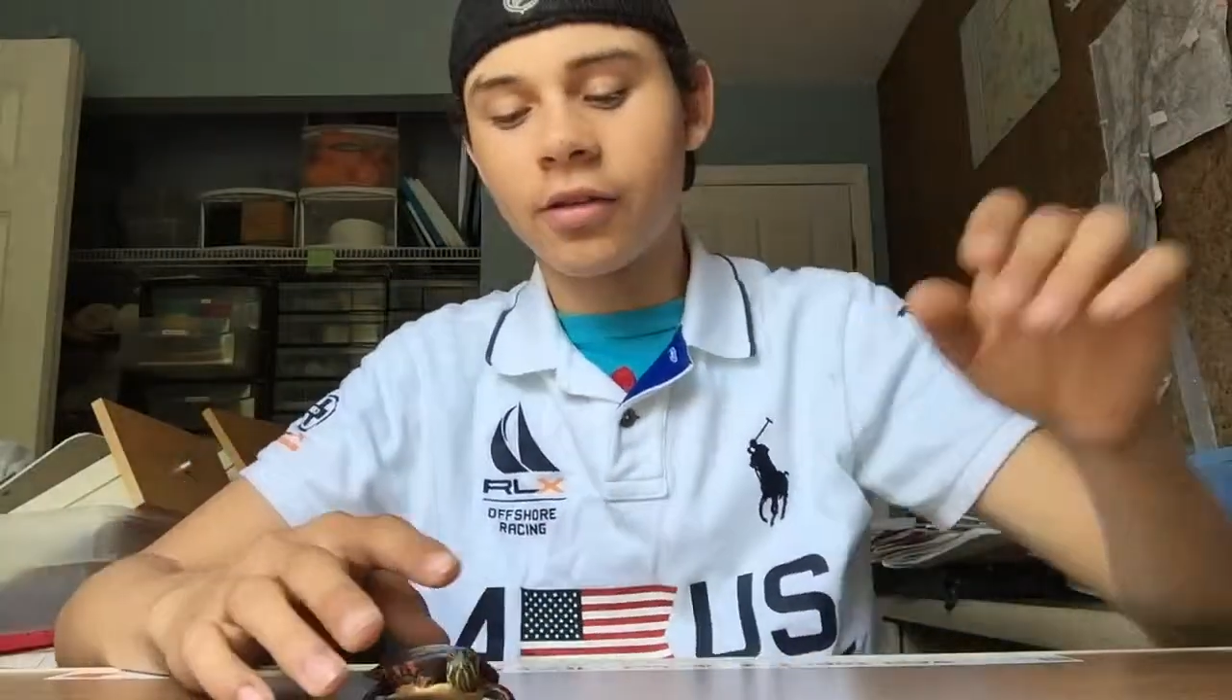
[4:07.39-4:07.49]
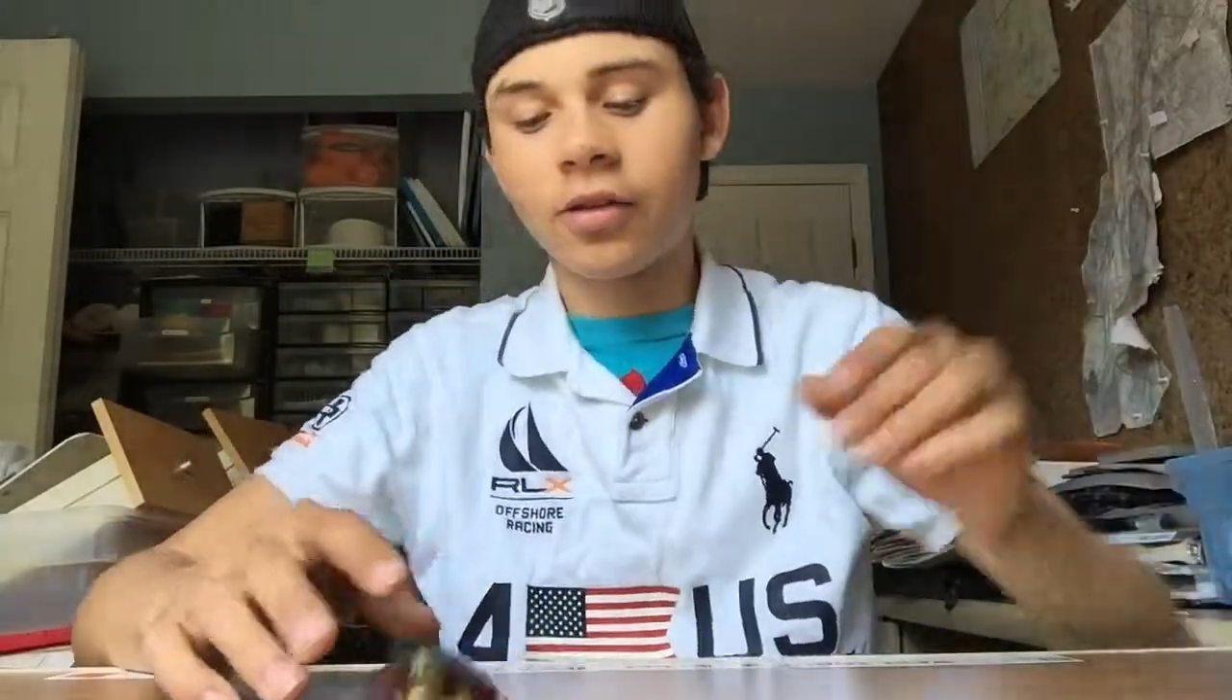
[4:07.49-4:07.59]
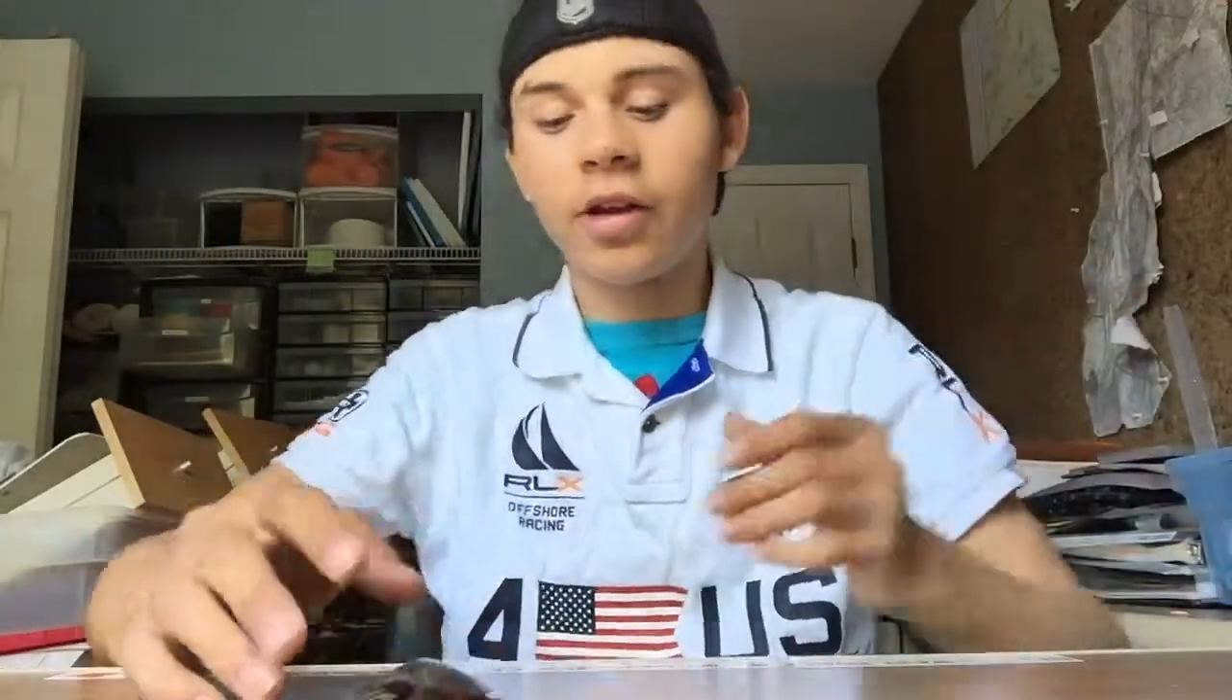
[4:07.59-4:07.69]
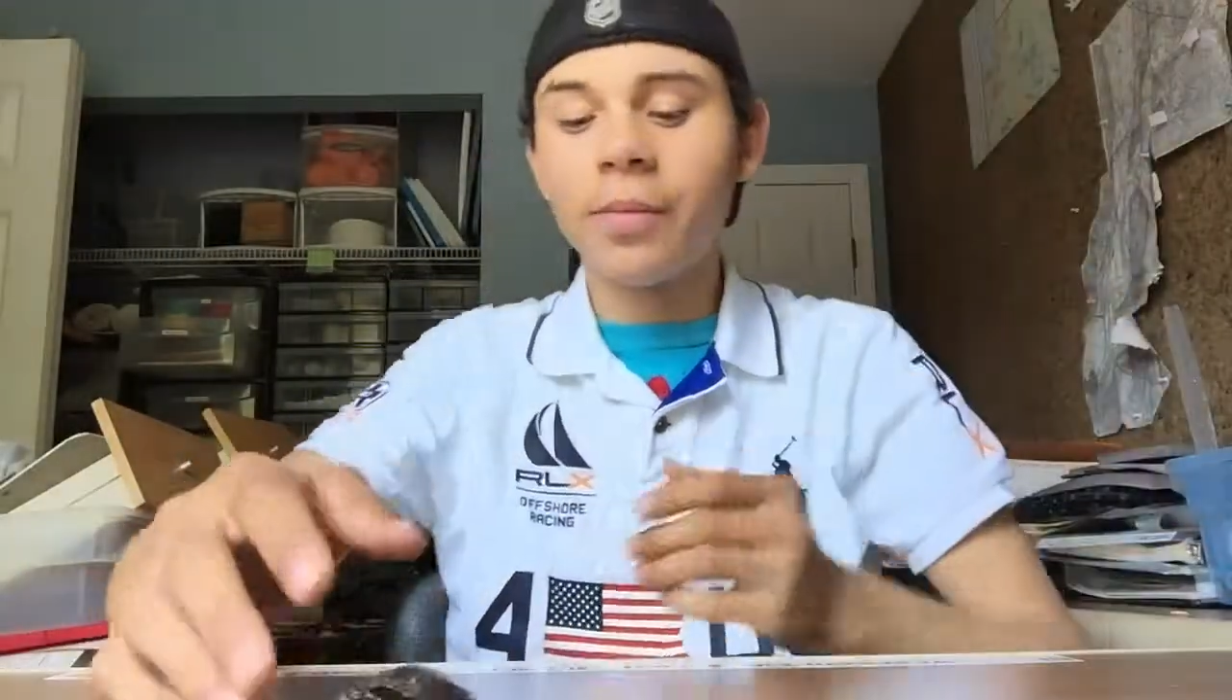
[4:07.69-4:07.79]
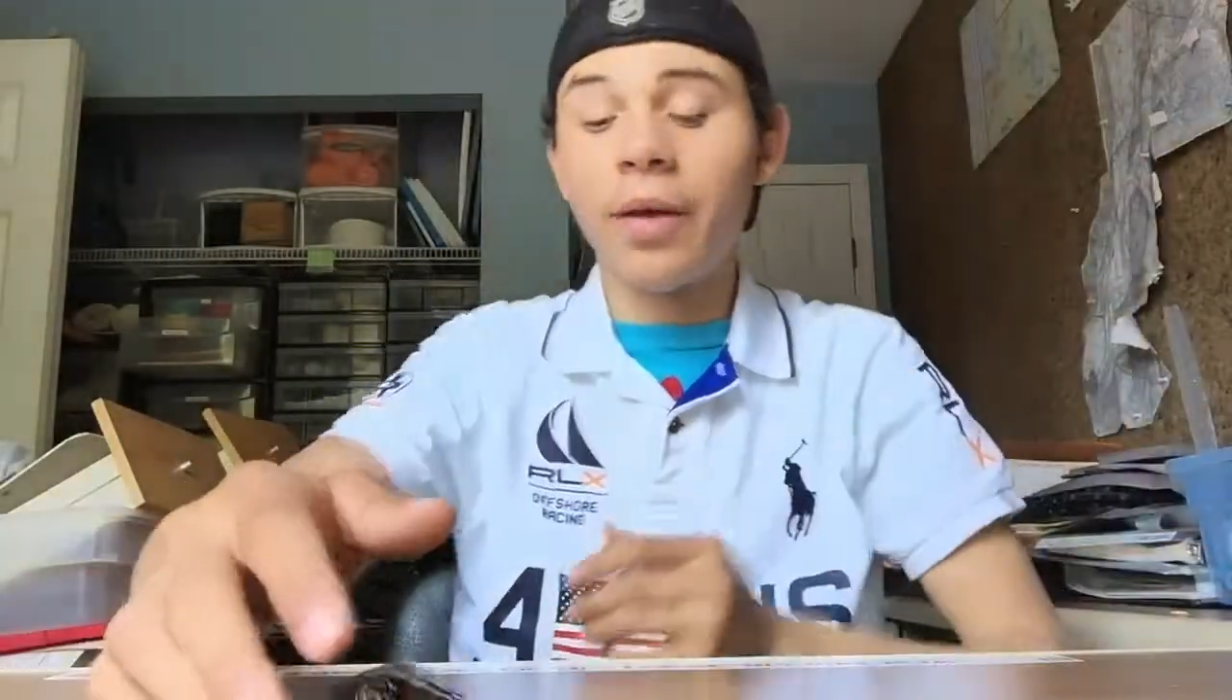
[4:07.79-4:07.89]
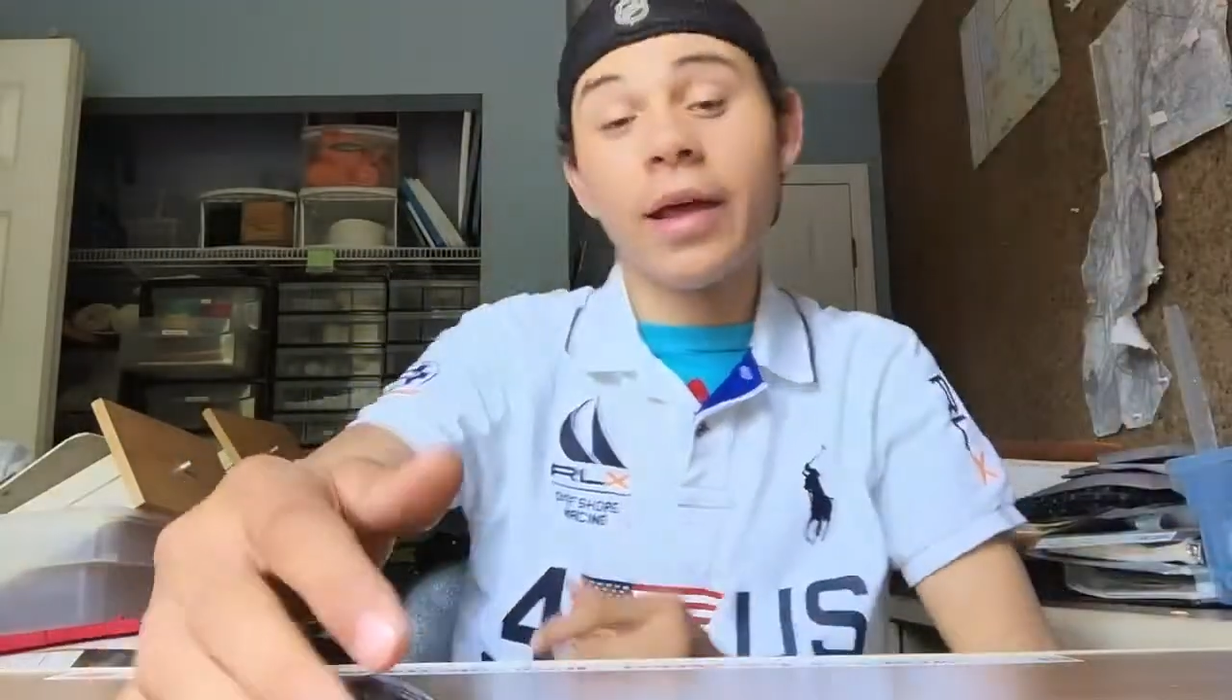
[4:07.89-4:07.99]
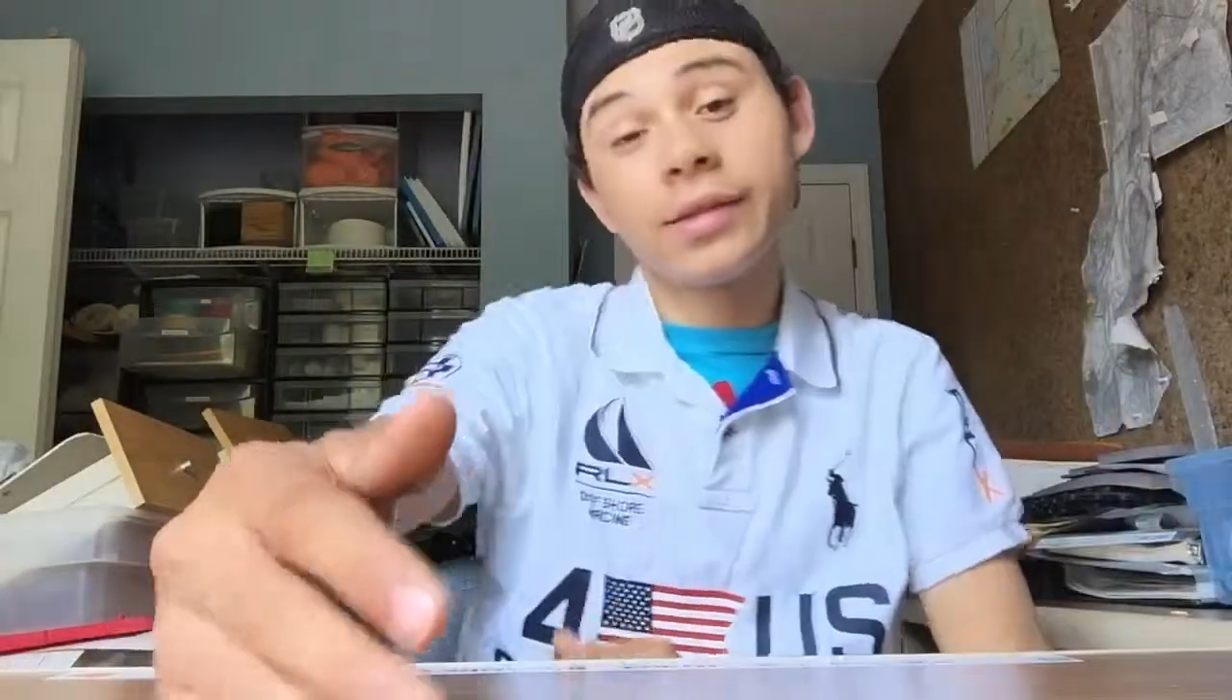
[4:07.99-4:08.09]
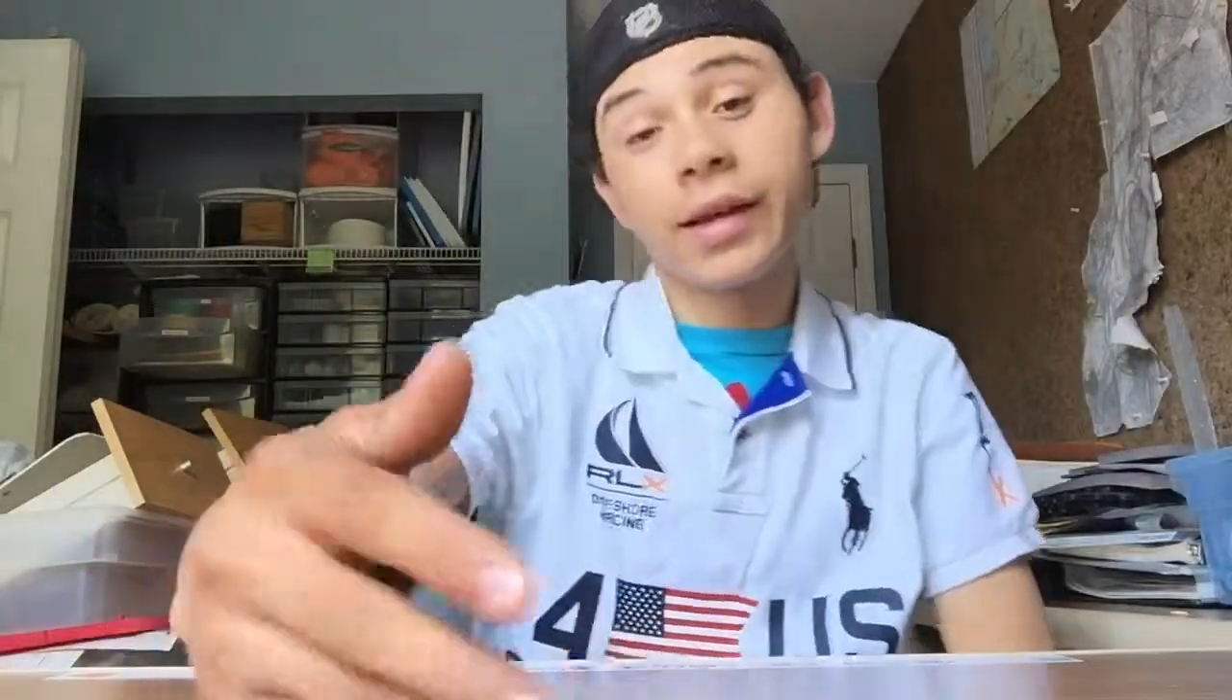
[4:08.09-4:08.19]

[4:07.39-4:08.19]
They're great pets,